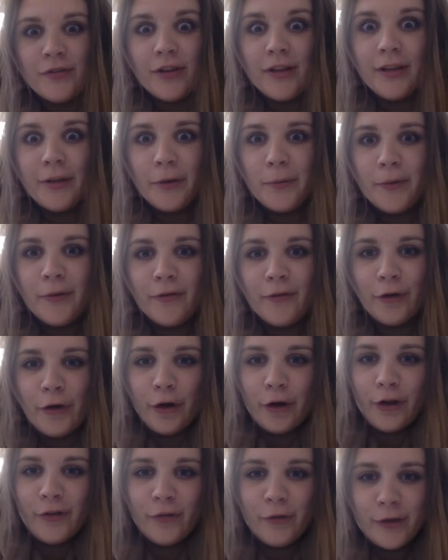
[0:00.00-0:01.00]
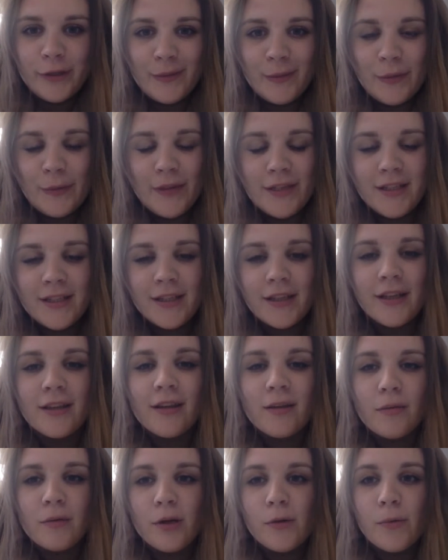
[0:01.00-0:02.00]
for the little bit of a croaky voice. I'm a bit sick at
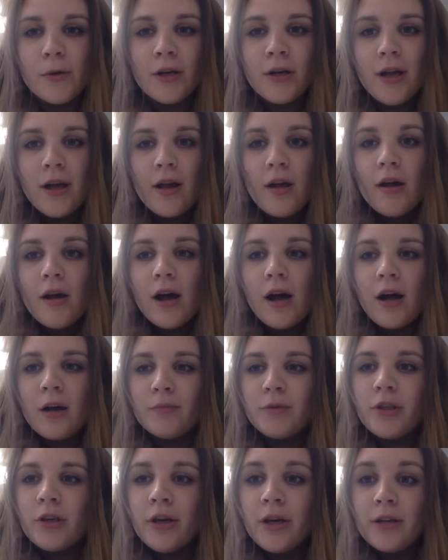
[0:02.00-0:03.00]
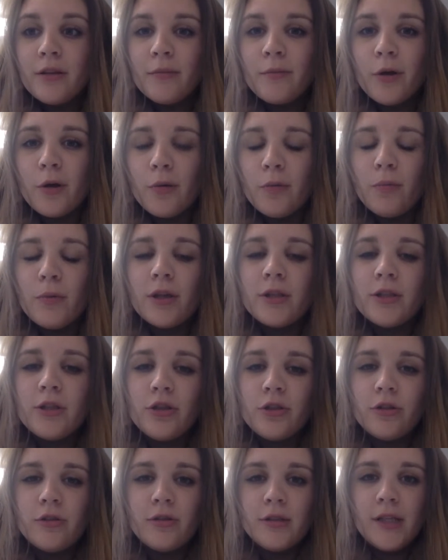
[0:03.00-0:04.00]
the moment. So at the moment, my
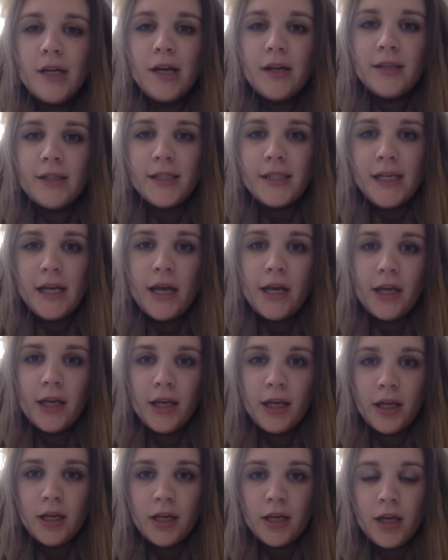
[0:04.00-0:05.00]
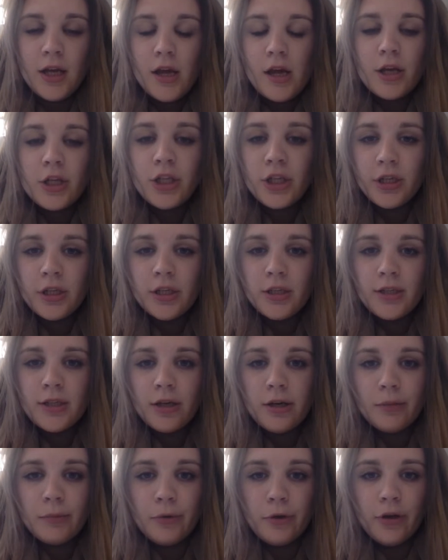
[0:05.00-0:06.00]
students are undertaking Genius
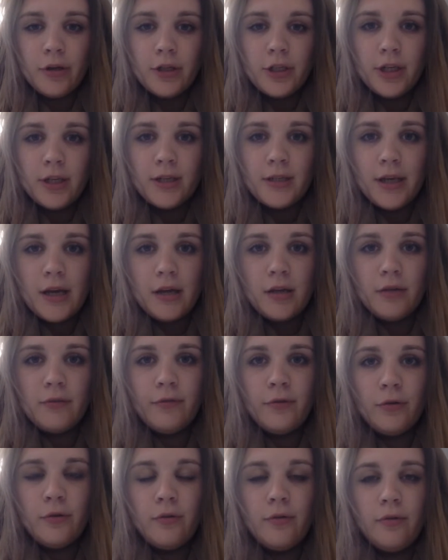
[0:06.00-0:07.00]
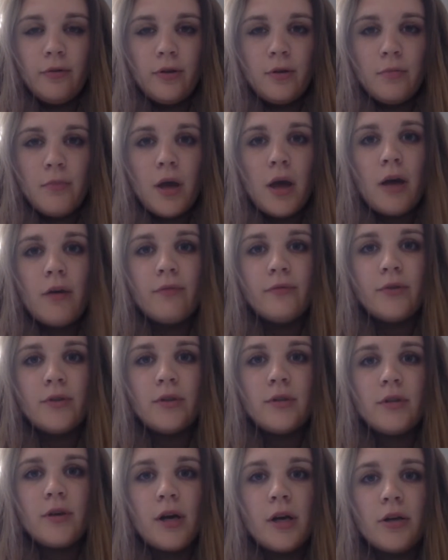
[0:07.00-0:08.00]
Time projects, and a few of them have
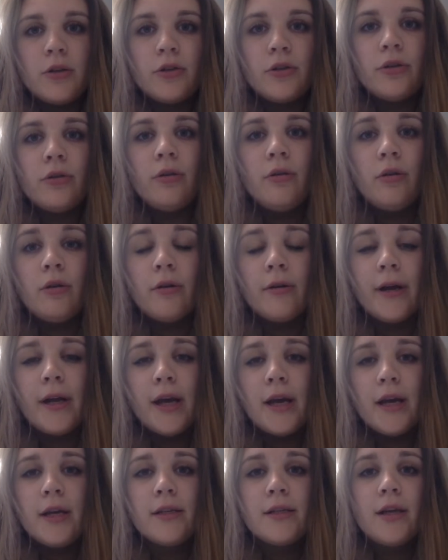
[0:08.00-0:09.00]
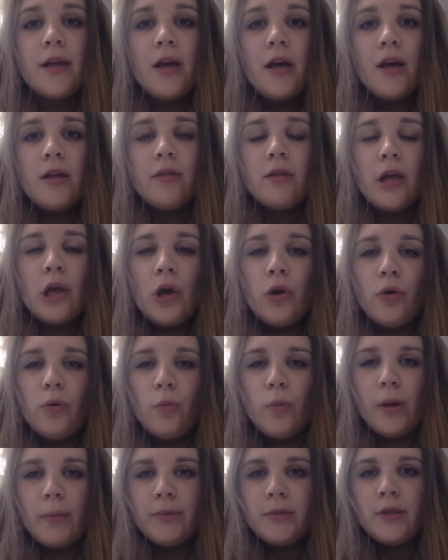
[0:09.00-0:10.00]
decided to create their own
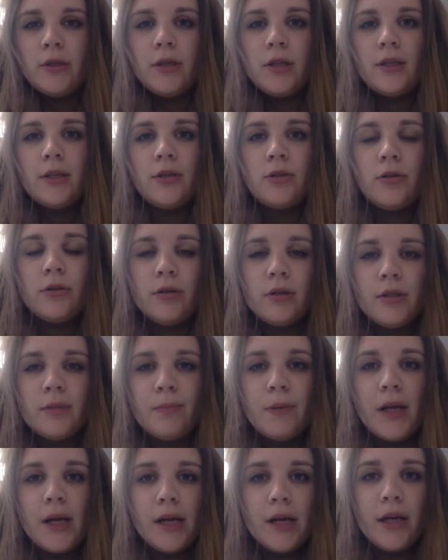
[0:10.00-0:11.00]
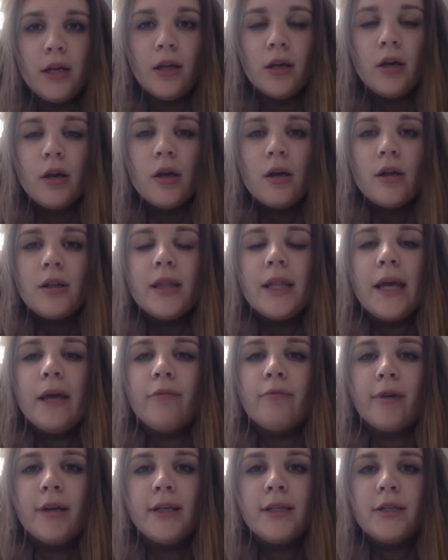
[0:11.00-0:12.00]
websites to display their
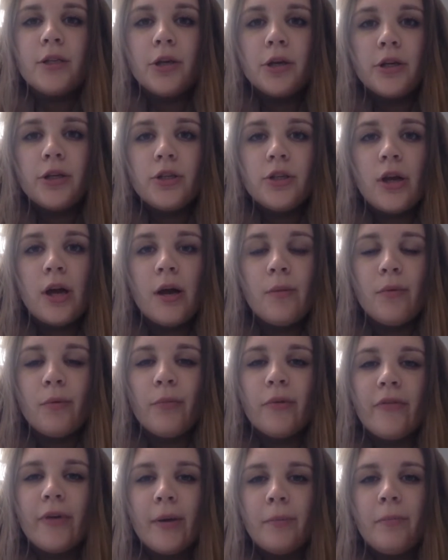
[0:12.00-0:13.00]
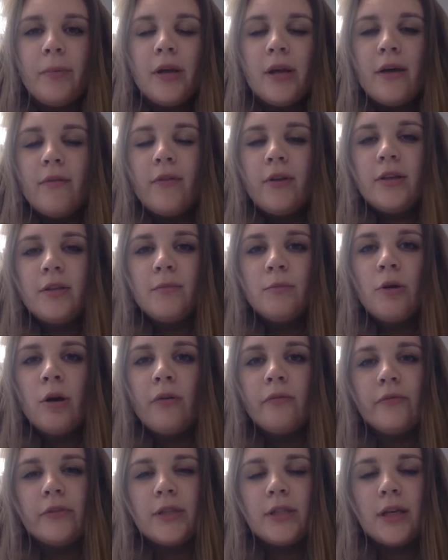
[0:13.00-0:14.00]
research. And we've been having some
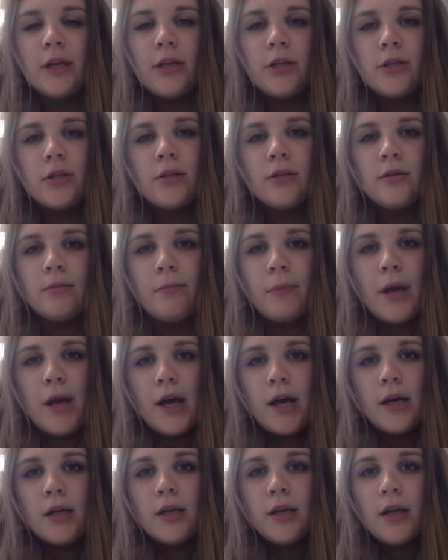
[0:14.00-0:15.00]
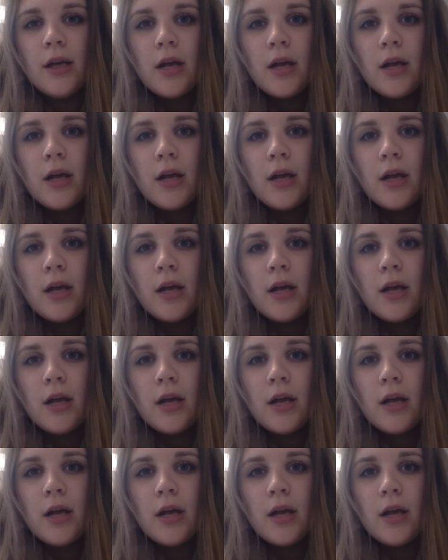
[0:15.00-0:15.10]
conversations about